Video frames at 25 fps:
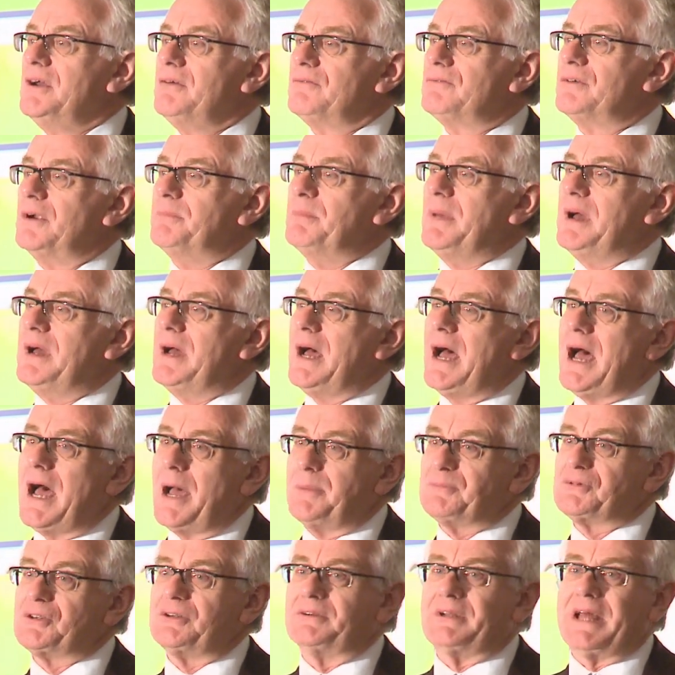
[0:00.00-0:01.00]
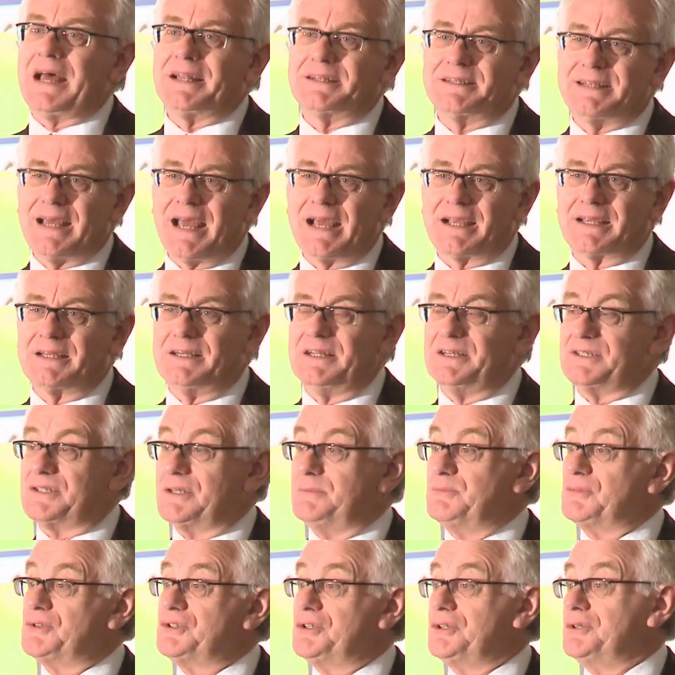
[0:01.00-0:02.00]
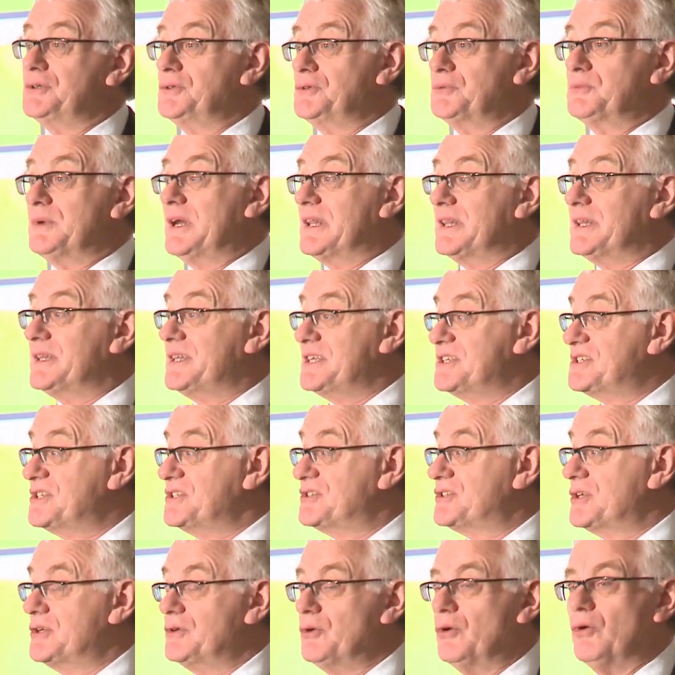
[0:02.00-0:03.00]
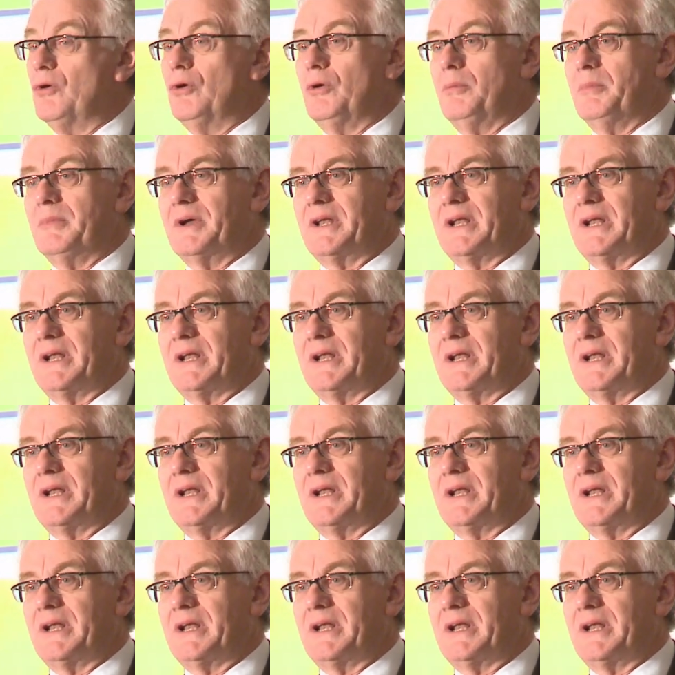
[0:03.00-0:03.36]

from absolute antagonism to, well, this is the norm.